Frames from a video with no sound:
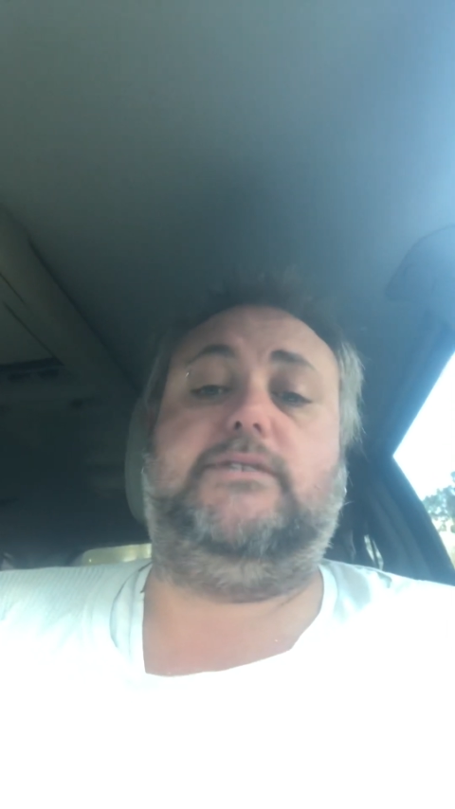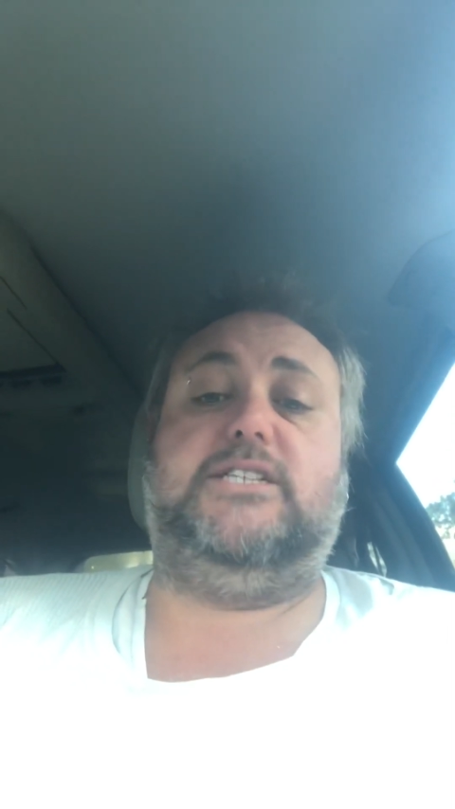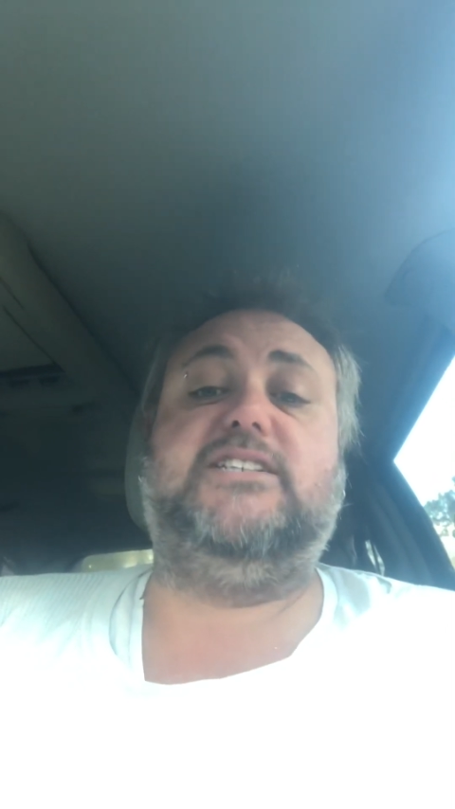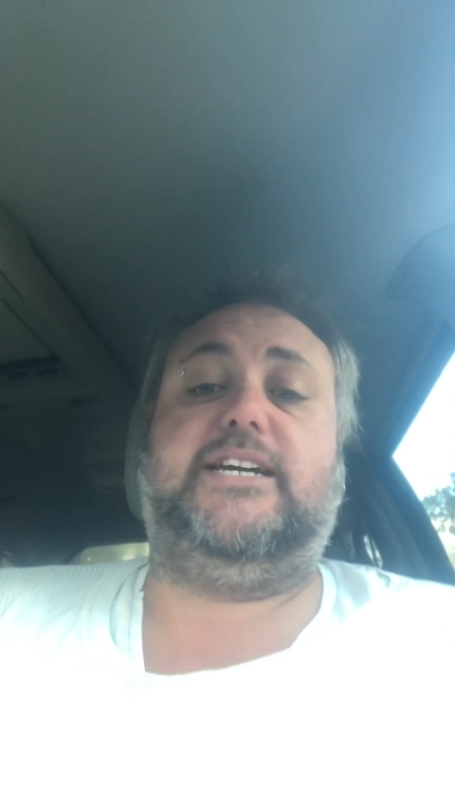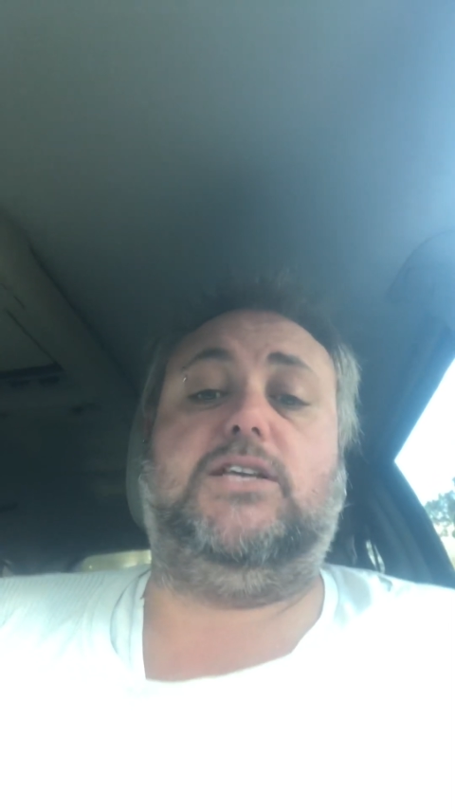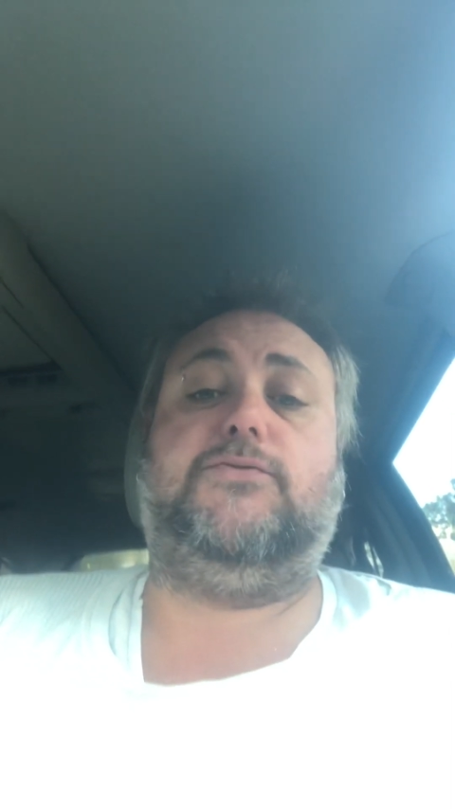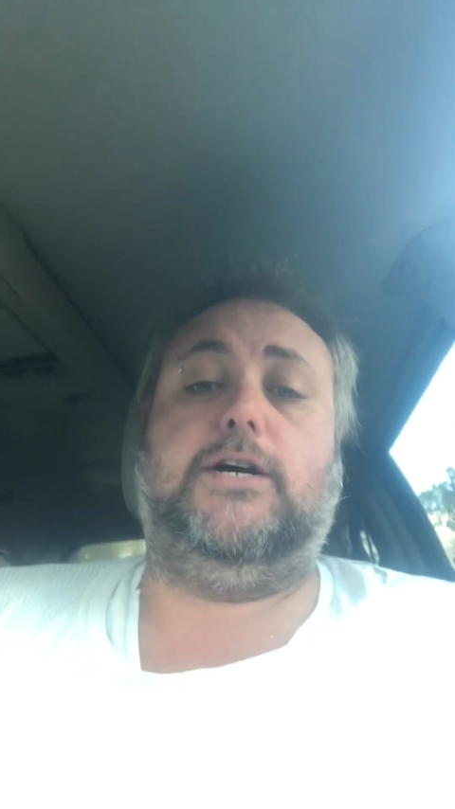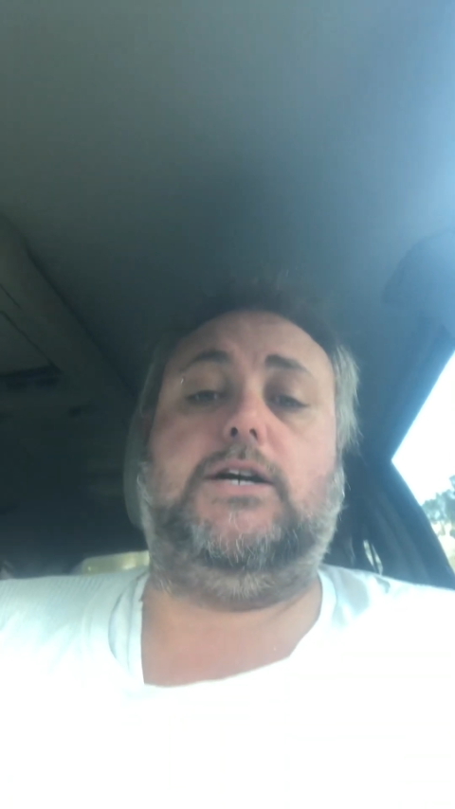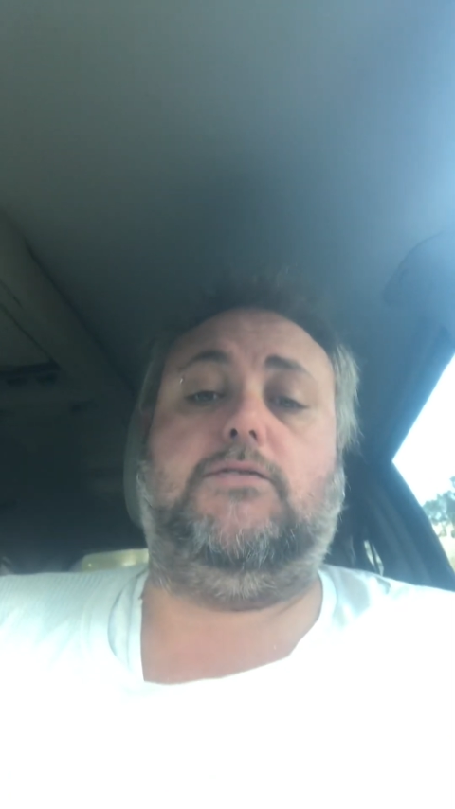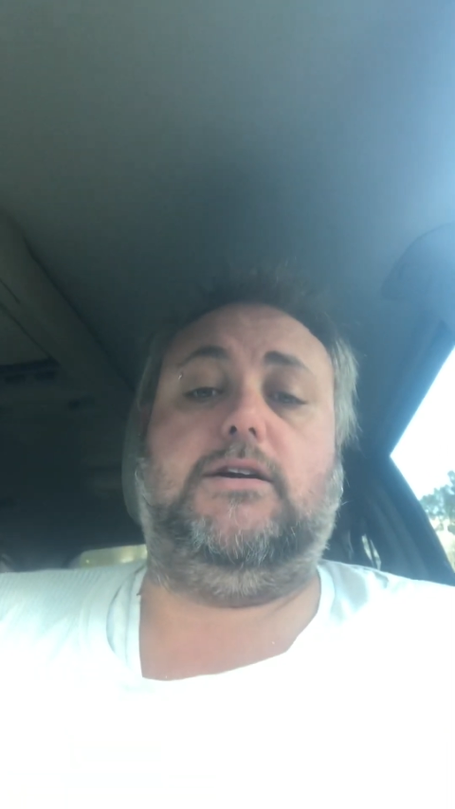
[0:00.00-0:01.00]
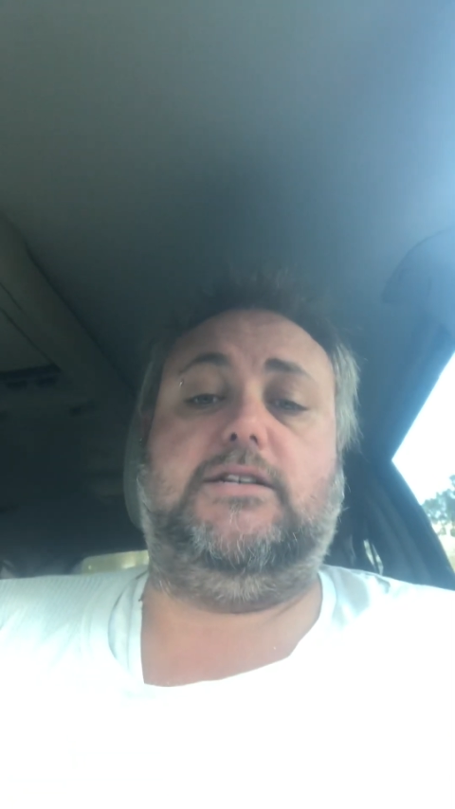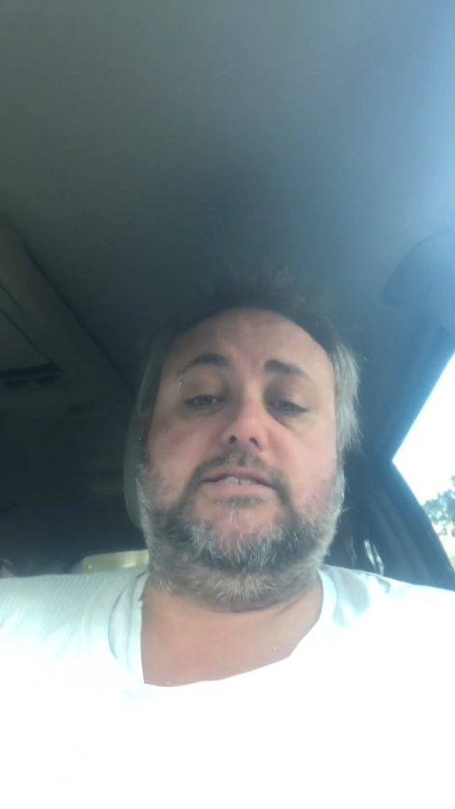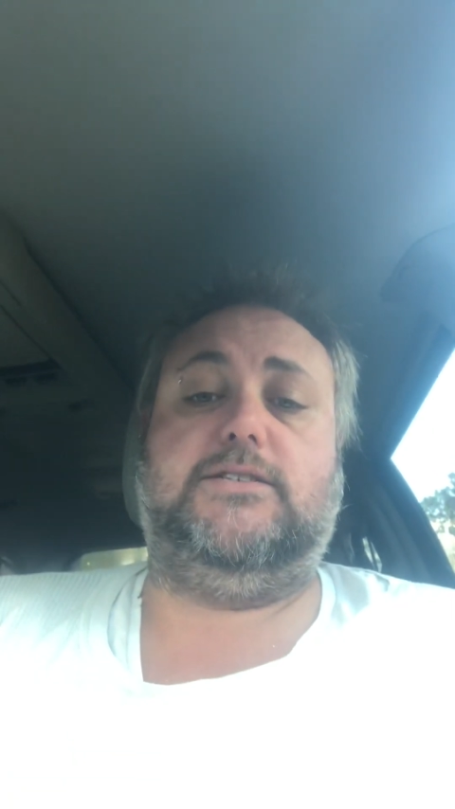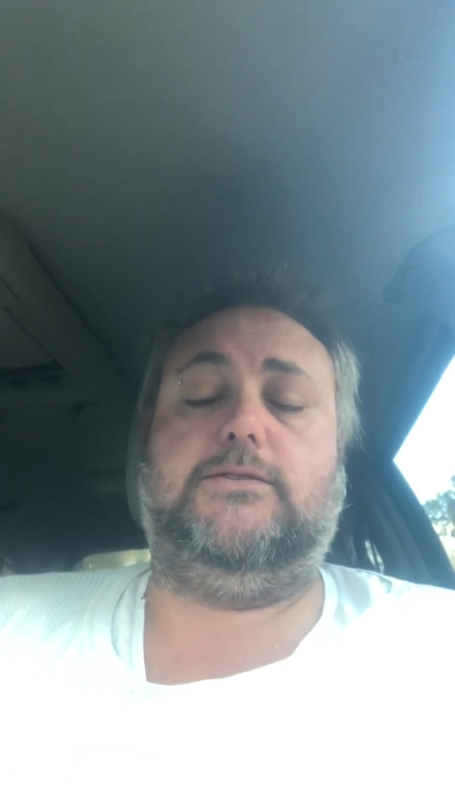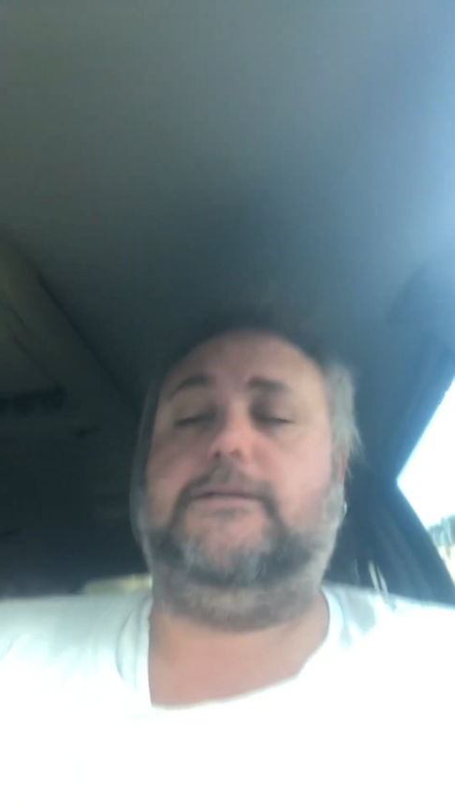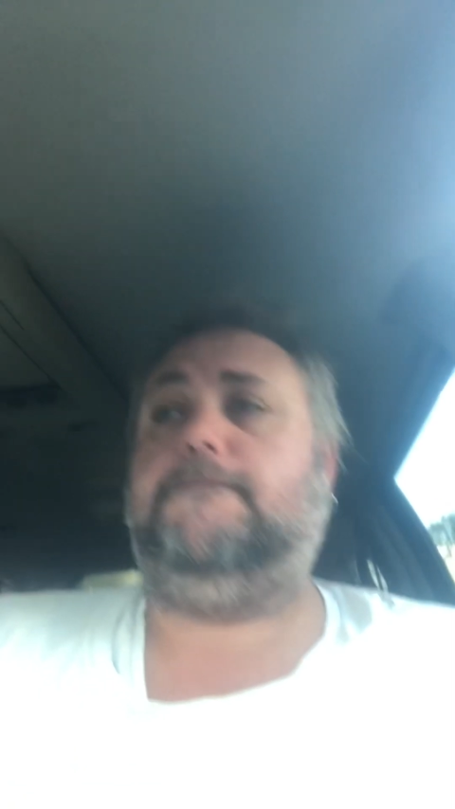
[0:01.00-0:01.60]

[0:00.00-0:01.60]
just get the fuck over it and listen to it.